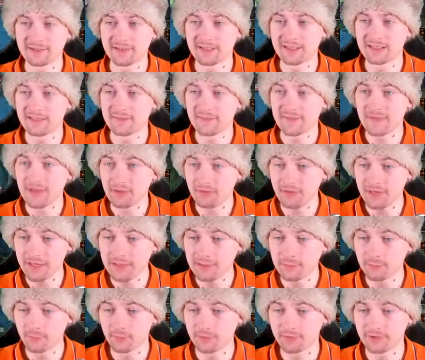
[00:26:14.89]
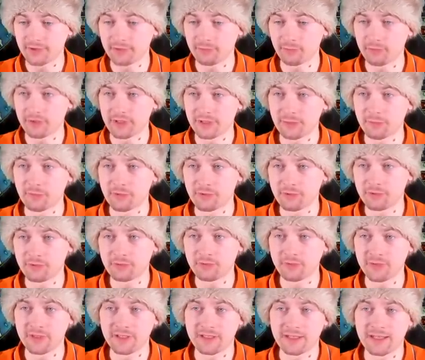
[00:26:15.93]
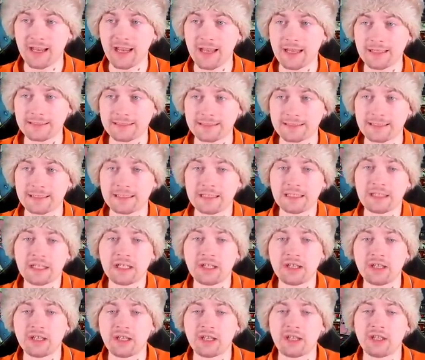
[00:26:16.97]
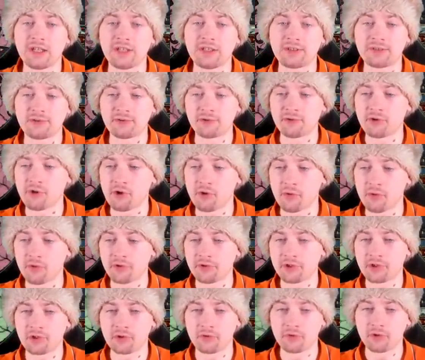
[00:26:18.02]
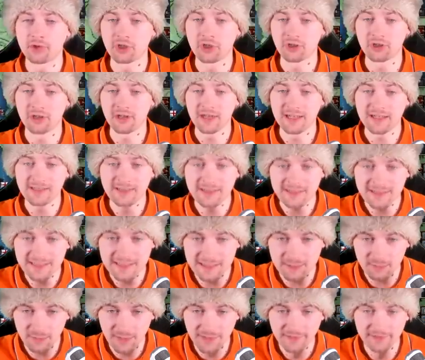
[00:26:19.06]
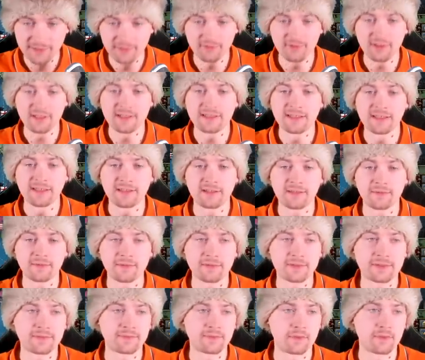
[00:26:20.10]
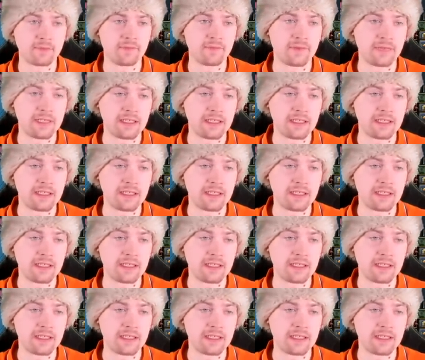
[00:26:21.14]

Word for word: So at the very end, what I want to do at last is to go and conquer at least one trade center from